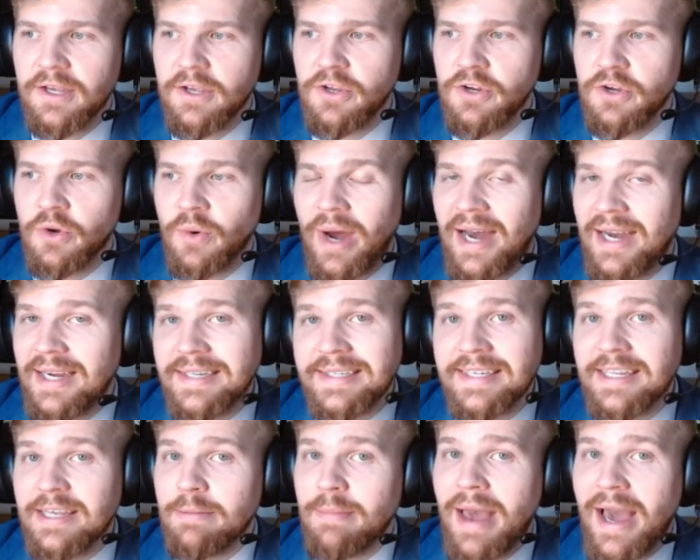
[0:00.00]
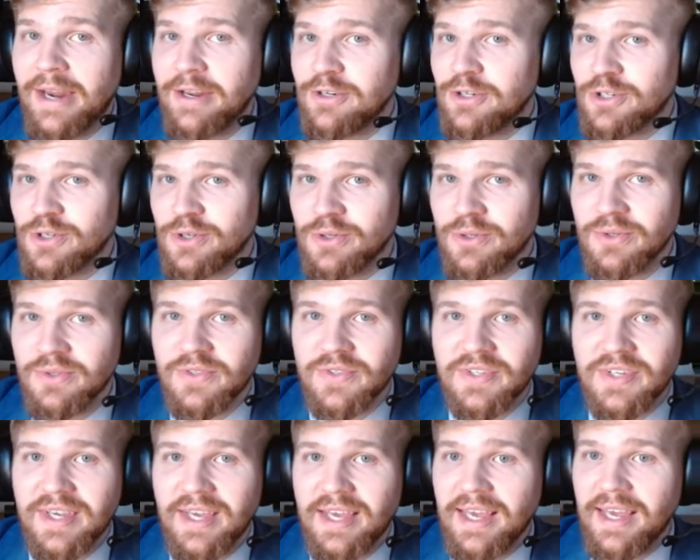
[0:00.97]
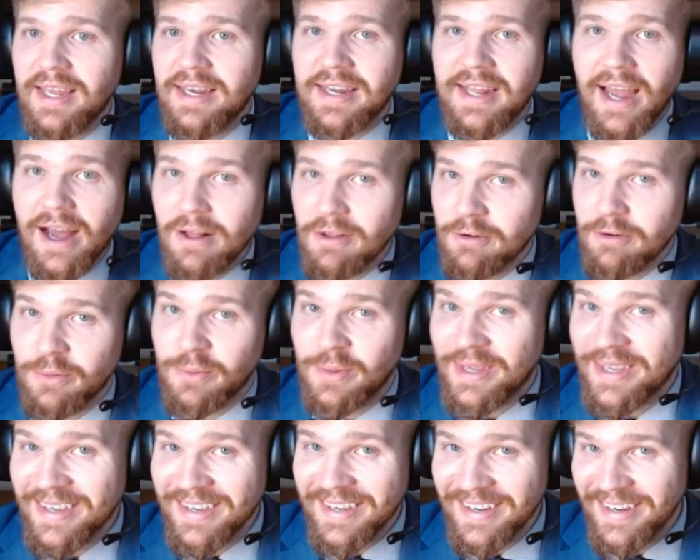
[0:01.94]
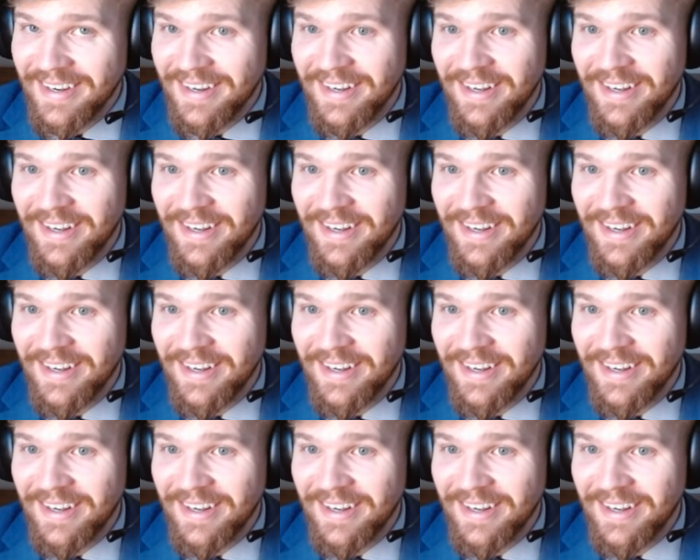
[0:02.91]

you know IT managers in Calgary,